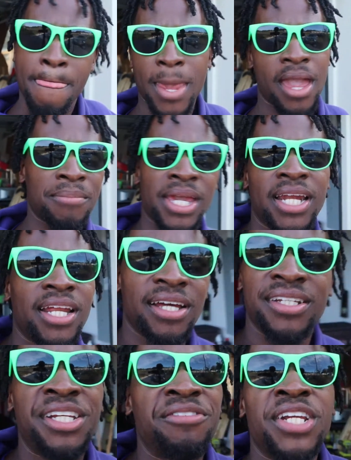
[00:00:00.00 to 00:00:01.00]
I mean, I
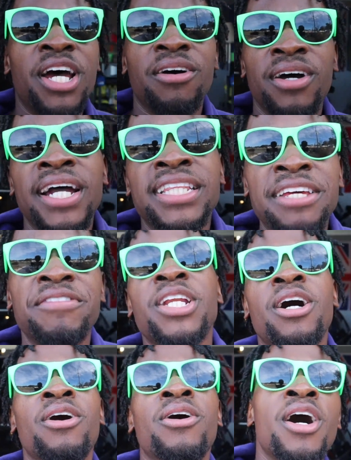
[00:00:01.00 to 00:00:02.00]
didn't even know. Didn't even
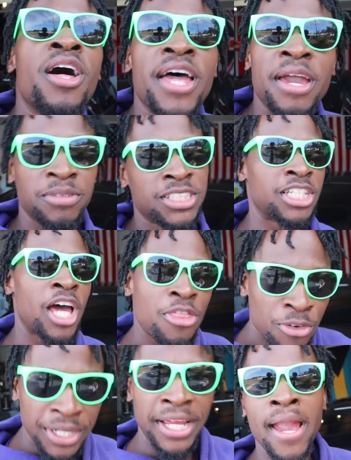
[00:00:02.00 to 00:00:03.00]
know it was
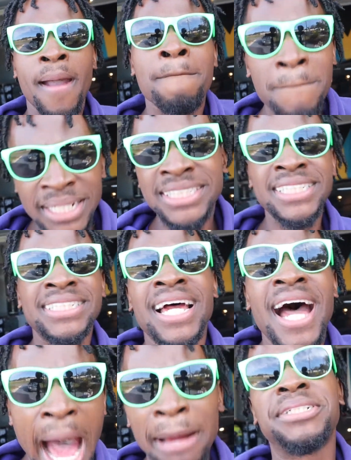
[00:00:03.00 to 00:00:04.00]
3 minted
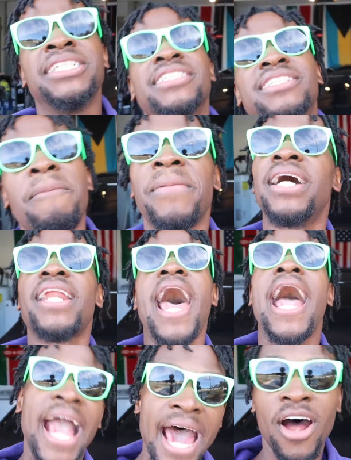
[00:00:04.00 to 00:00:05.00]
options, but
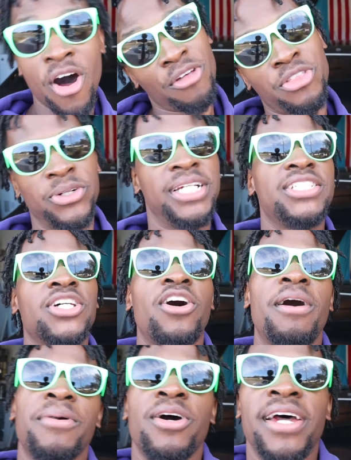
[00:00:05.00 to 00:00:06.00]
I got all 3. So
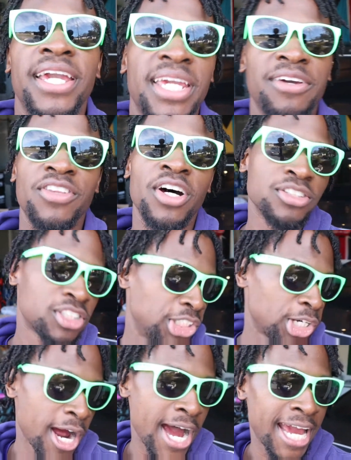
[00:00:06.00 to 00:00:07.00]
I'm gonna go ahead and give those a
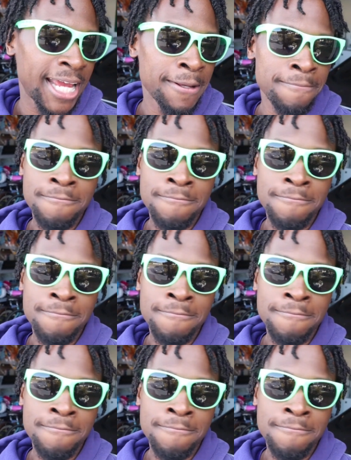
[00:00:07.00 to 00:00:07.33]
try.